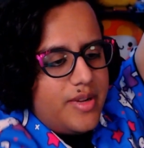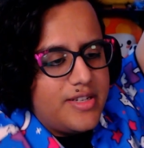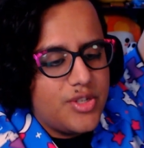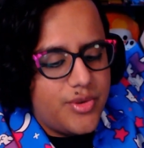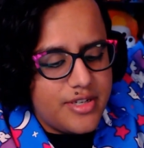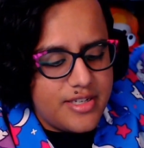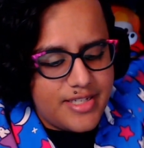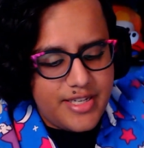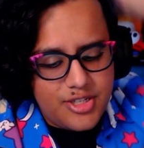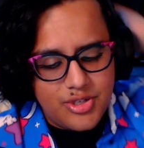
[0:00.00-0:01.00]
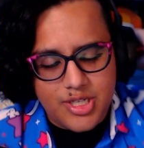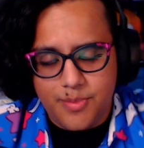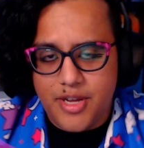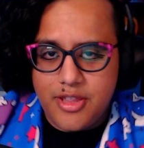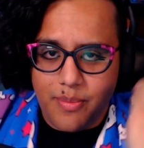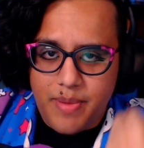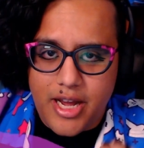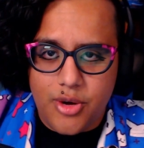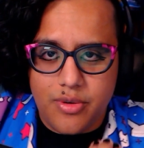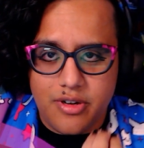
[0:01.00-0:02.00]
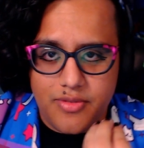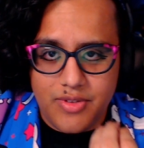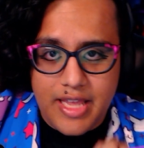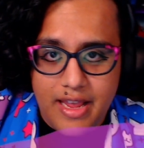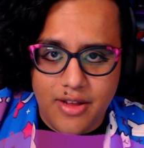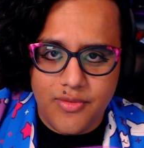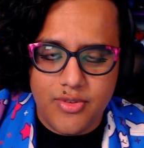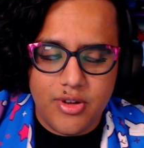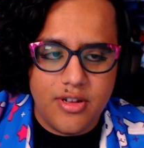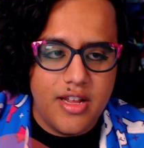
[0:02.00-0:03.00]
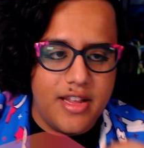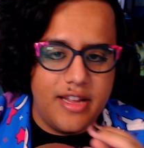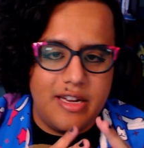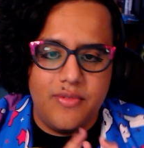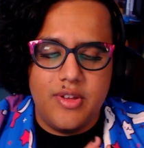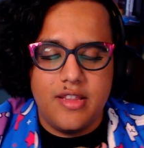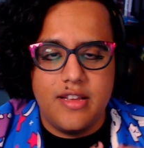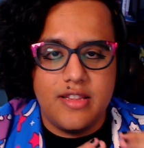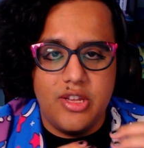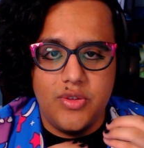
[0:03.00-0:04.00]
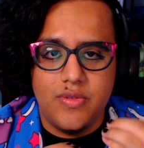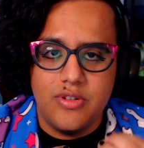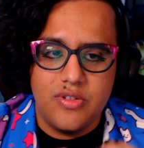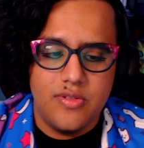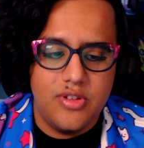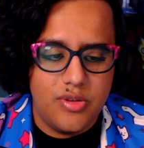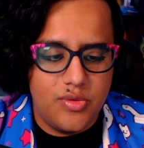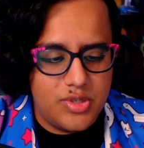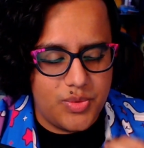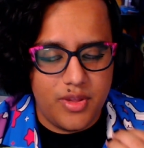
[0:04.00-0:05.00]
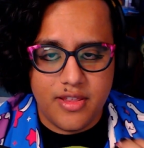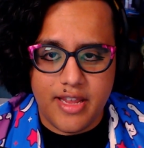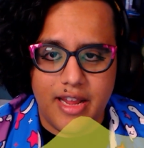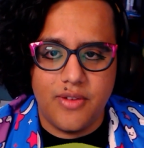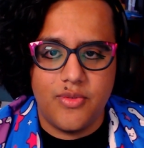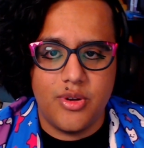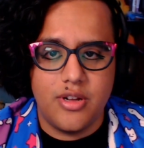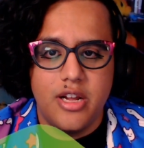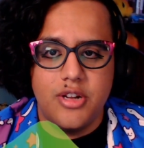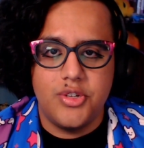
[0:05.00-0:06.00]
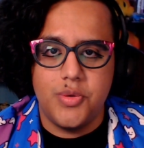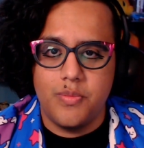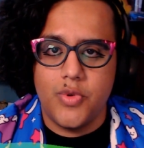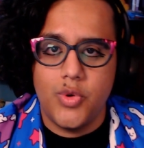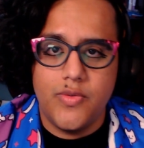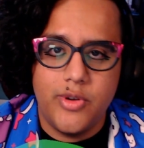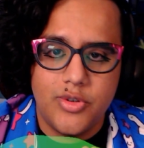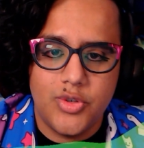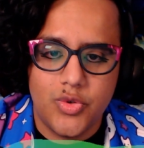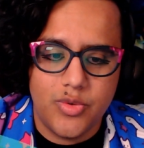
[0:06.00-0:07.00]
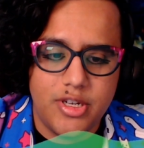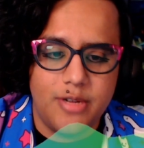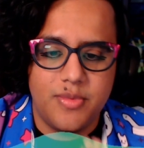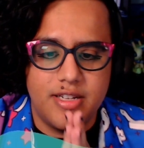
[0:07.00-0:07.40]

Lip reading: is going to teach us about the power of Canva and everything that you can use with Canva to improve your stream.